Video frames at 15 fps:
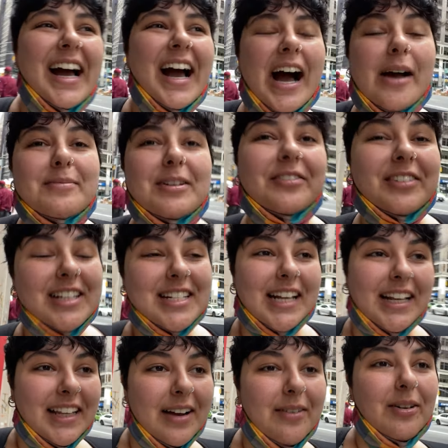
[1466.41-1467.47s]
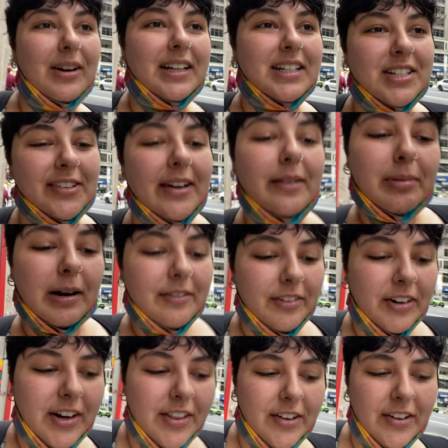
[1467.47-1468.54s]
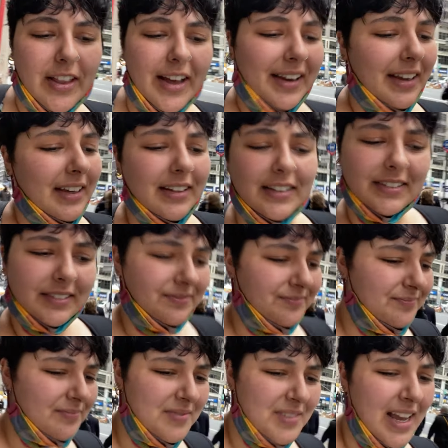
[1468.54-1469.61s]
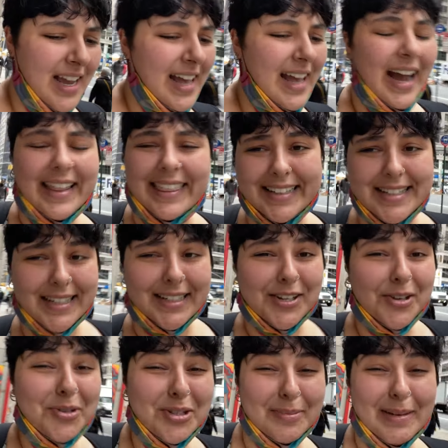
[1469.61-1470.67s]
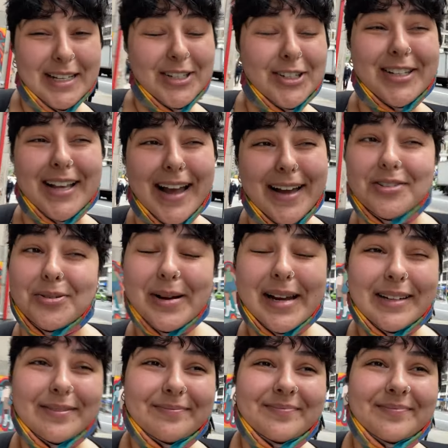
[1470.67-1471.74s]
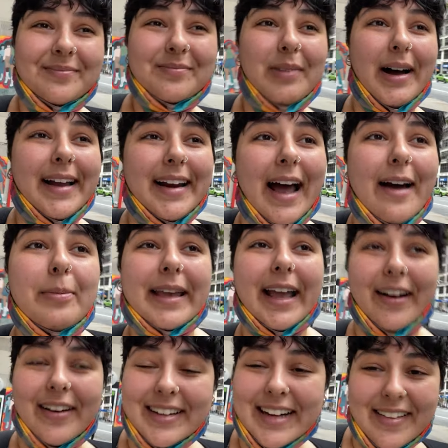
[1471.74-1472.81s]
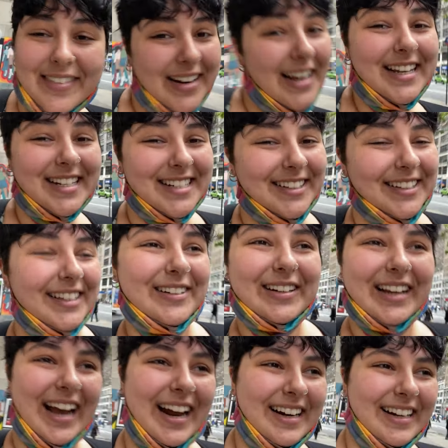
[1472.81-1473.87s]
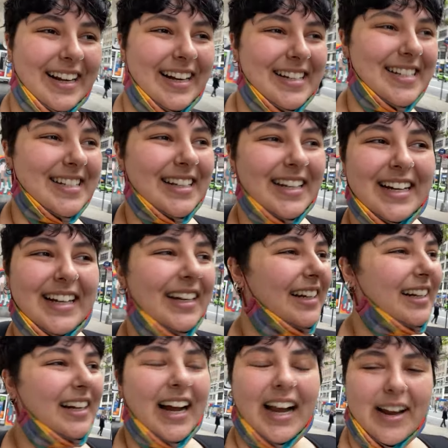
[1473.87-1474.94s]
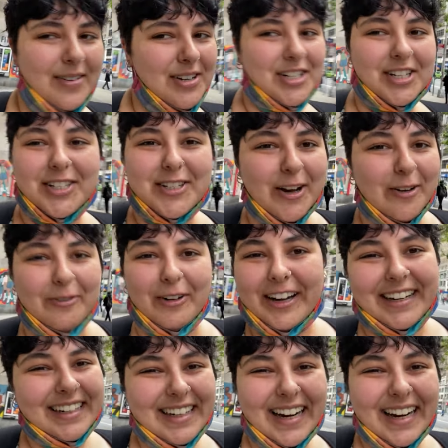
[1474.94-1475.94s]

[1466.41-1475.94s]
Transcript: I'm definitely sad that I won't get to screen print for another like, I think it's like two semesters I have to wait, but I will be counting down the days until I can do it again because it was just so fun.